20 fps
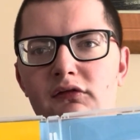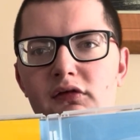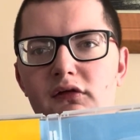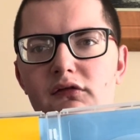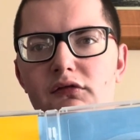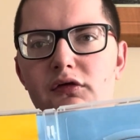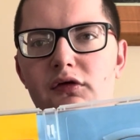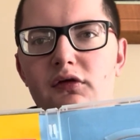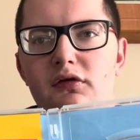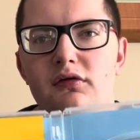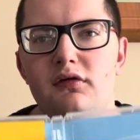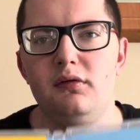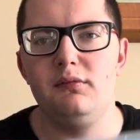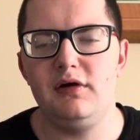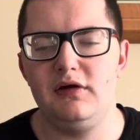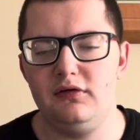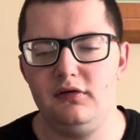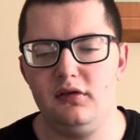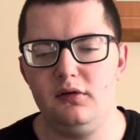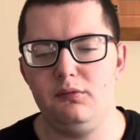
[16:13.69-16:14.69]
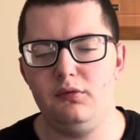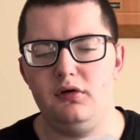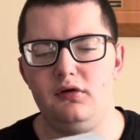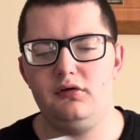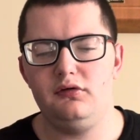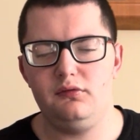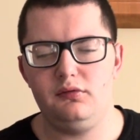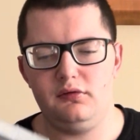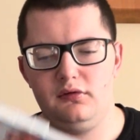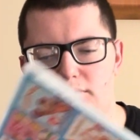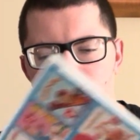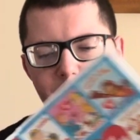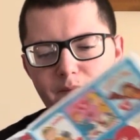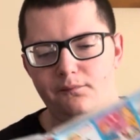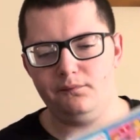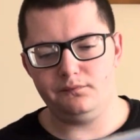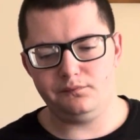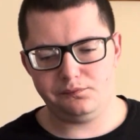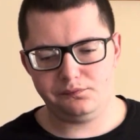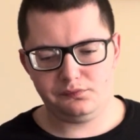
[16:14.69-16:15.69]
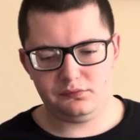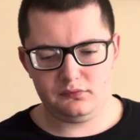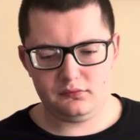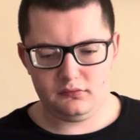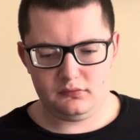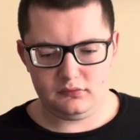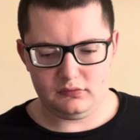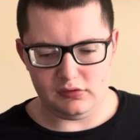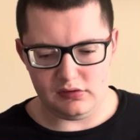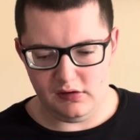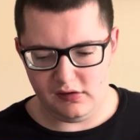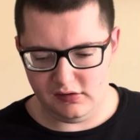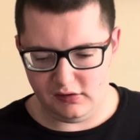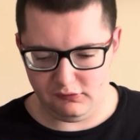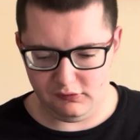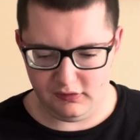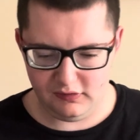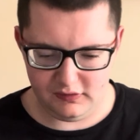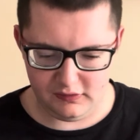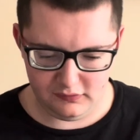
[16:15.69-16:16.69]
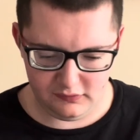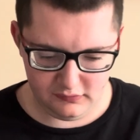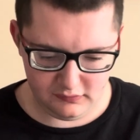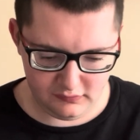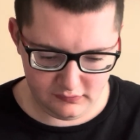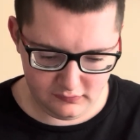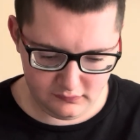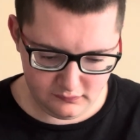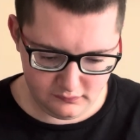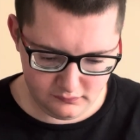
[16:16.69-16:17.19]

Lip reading: The villain's the best of the worst one. Anyway, that's it.